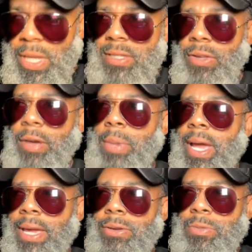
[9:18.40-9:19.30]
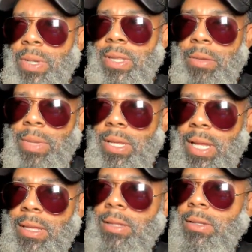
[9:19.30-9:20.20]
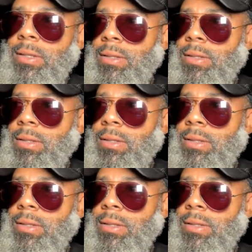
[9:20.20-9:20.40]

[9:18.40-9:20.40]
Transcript: I still have my haters, but they mean nothing.